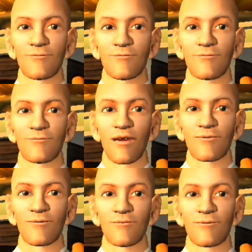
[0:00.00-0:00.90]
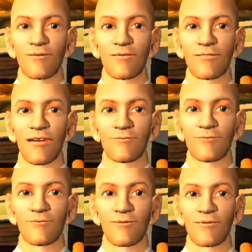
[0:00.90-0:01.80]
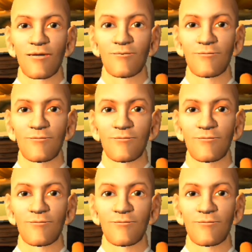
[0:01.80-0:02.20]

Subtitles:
So I don't exist in and of myself.